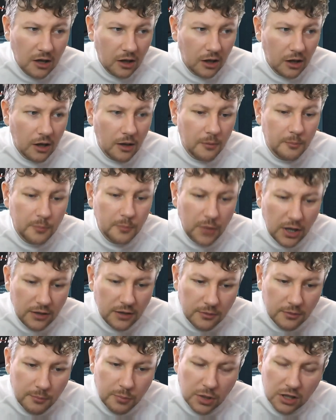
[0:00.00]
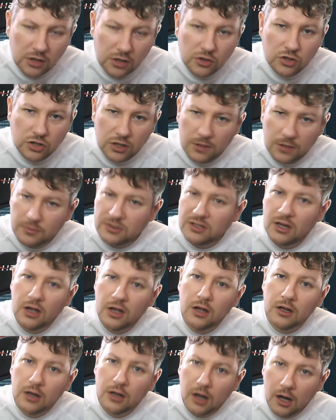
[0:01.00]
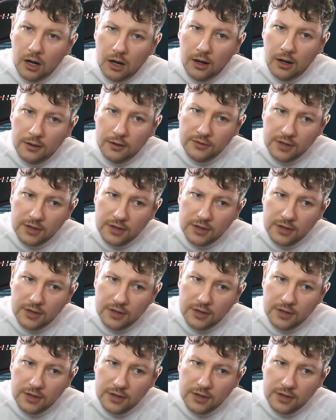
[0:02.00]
but the bigger ships are,